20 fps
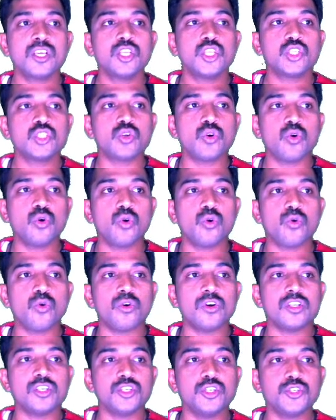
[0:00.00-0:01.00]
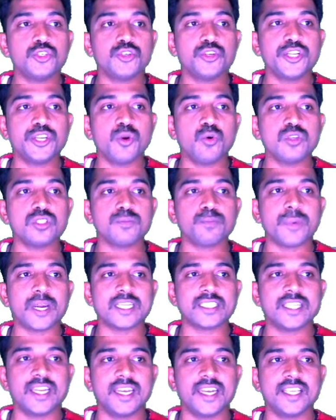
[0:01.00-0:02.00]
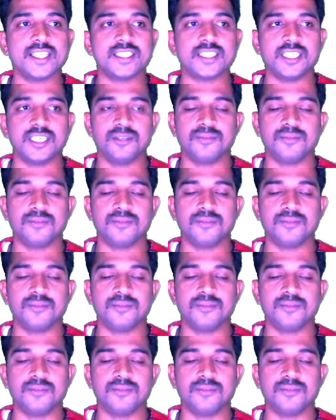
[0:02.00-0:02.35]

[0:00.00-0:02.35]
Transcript: so you should use %d.